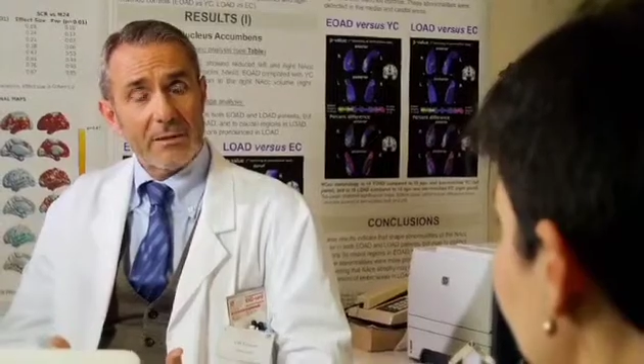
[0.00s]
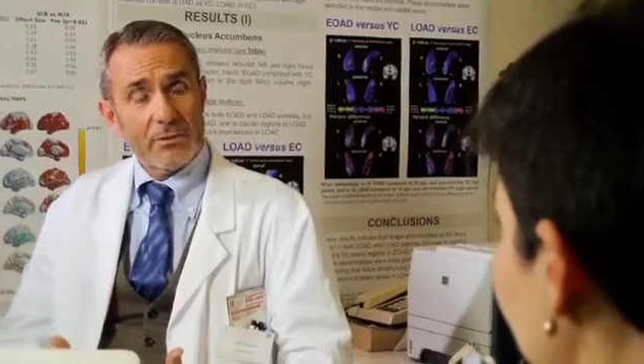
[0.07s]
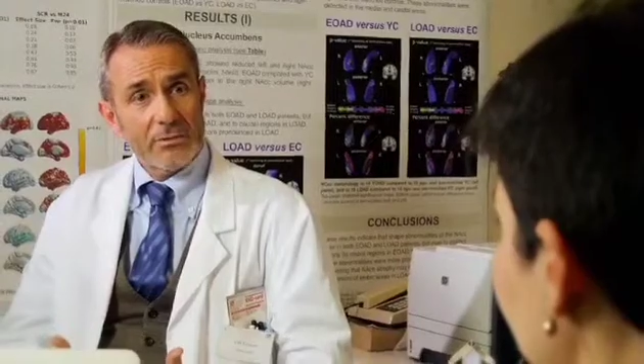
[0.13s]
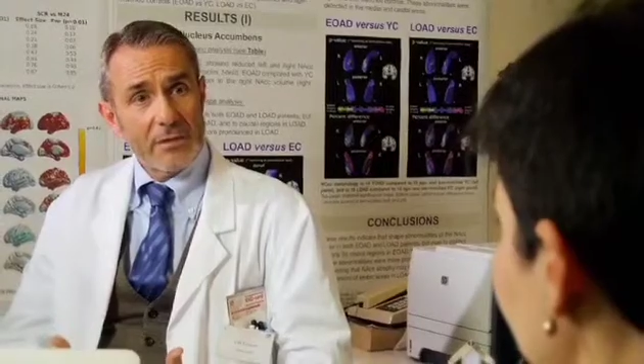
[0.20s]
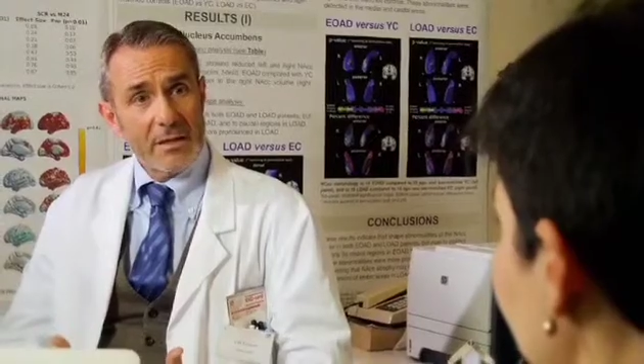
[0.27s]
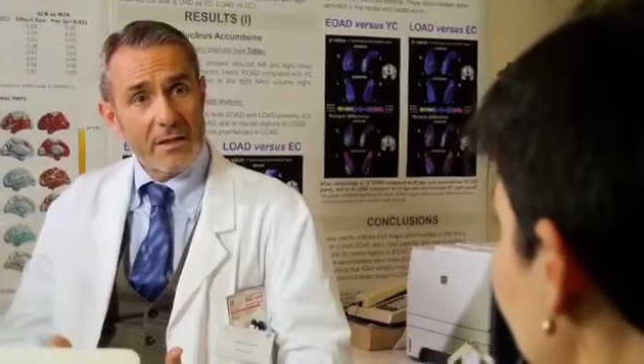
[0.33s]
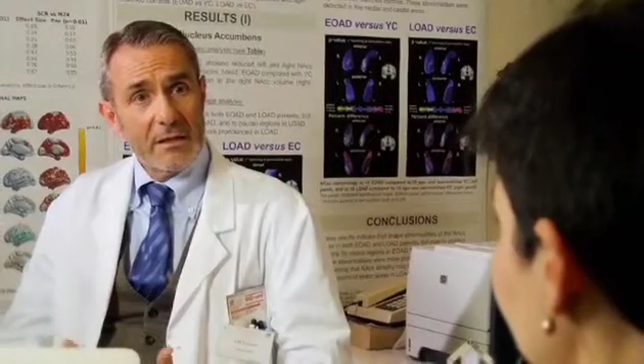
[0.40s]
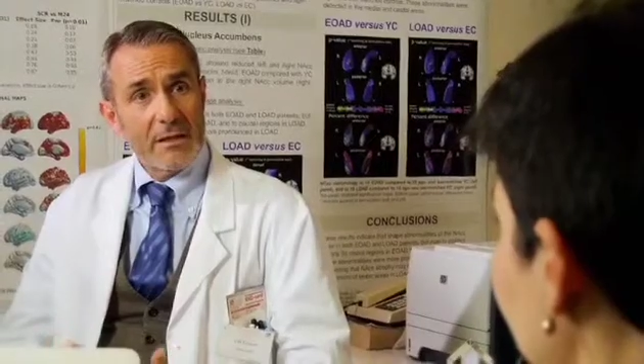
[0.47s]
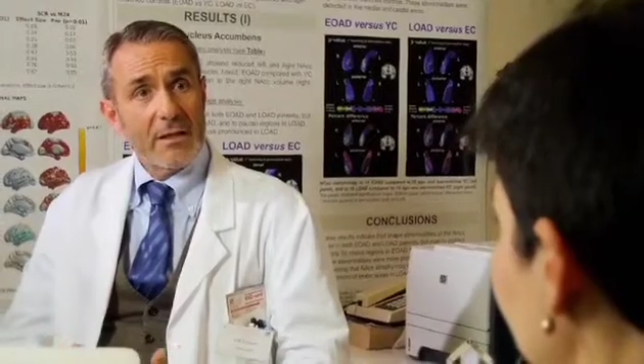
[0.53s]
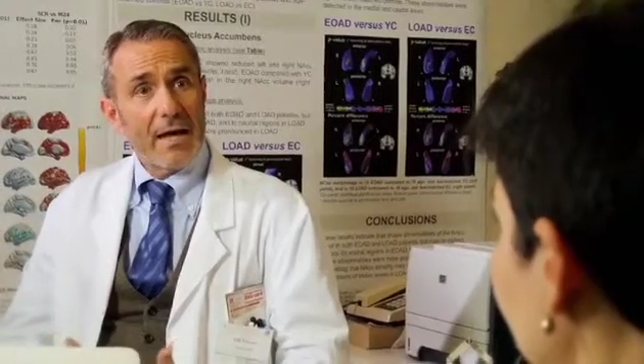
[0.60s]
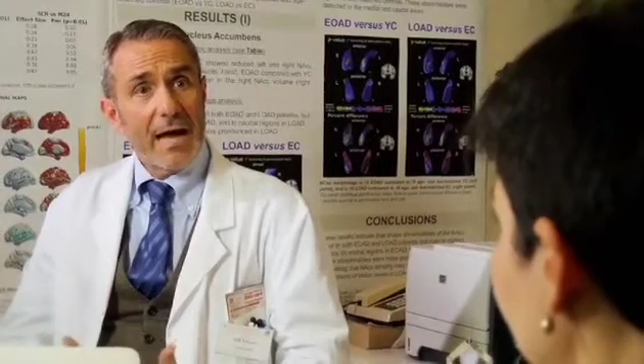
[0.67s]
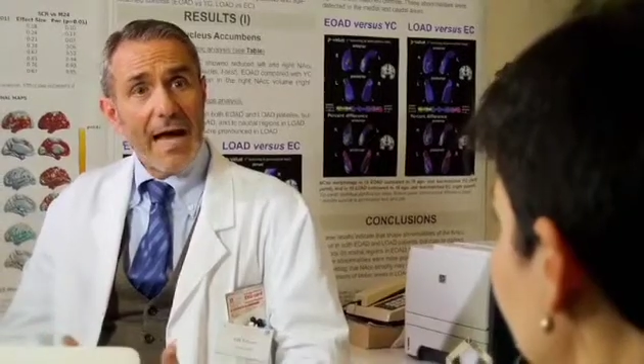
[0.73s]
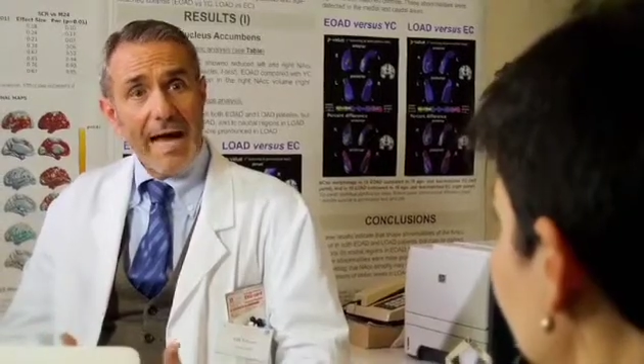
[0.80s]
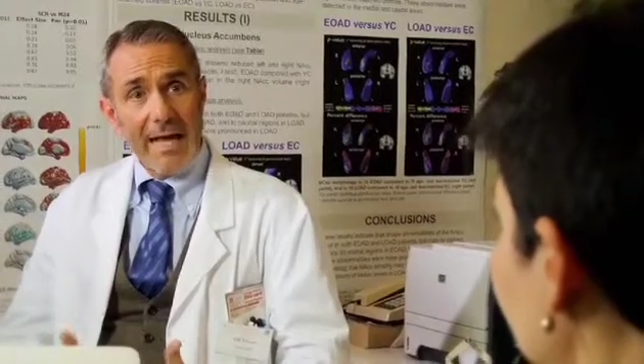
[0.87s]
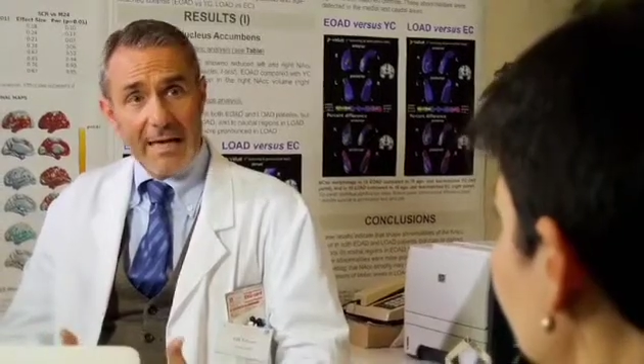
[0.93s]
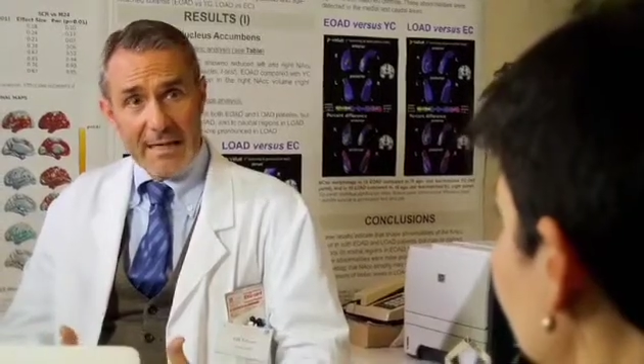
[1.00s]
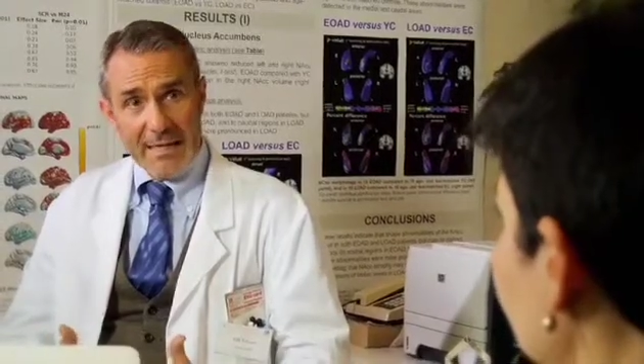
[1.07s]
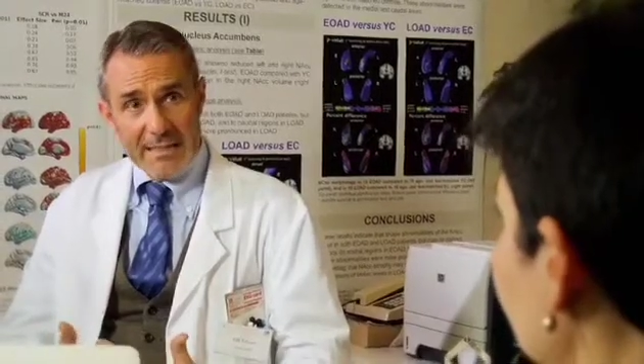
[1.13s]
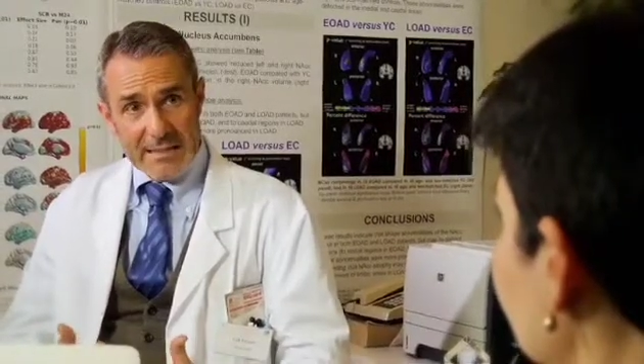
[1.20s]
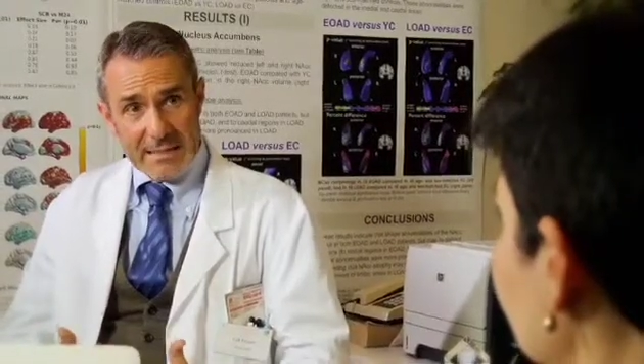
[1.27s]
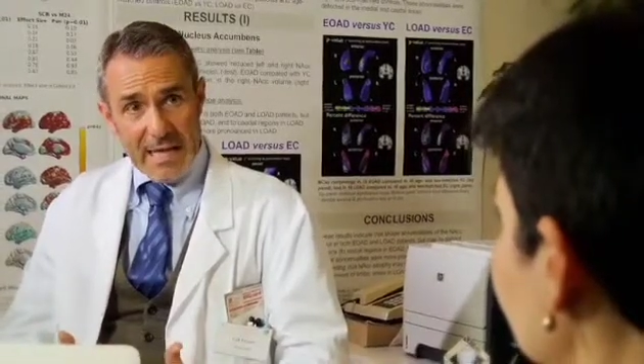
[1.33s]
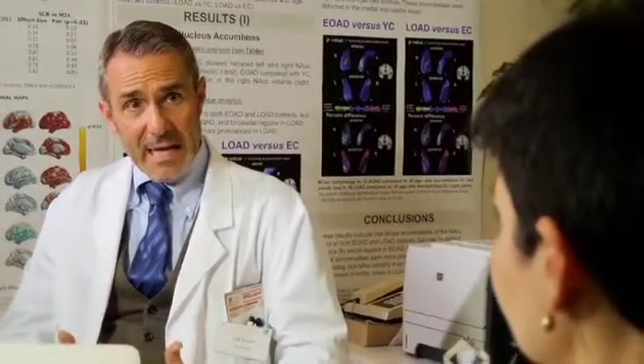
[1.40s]
its onset in the
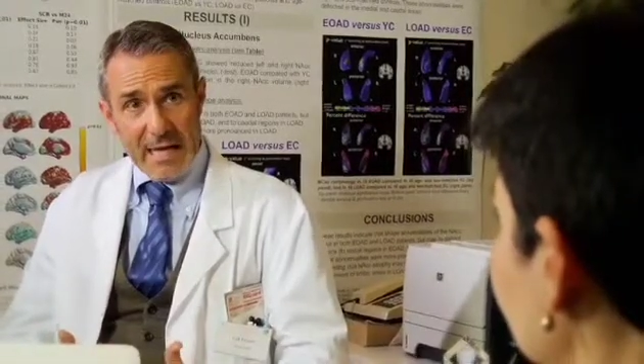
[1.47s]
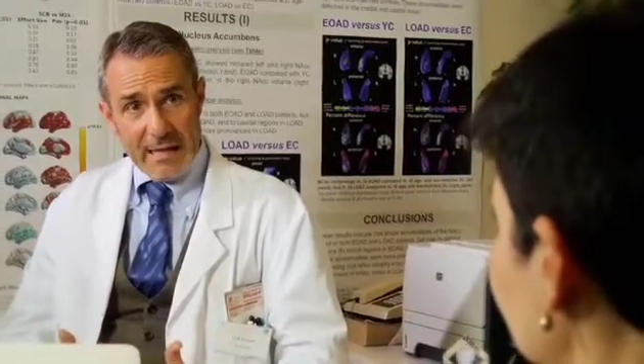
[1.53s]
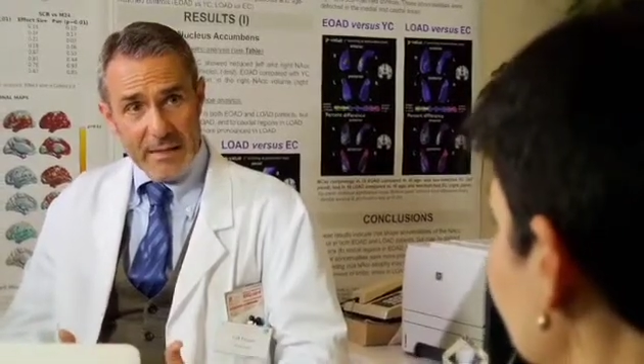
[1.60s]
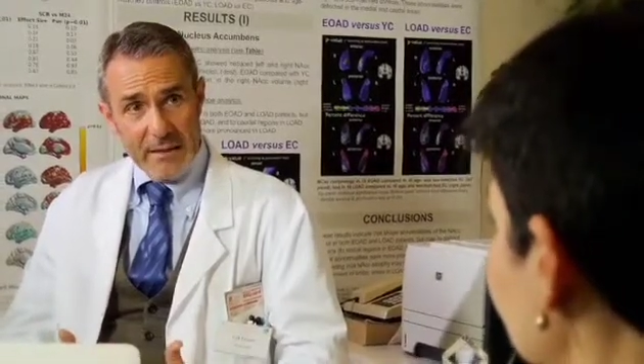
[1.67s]
brain.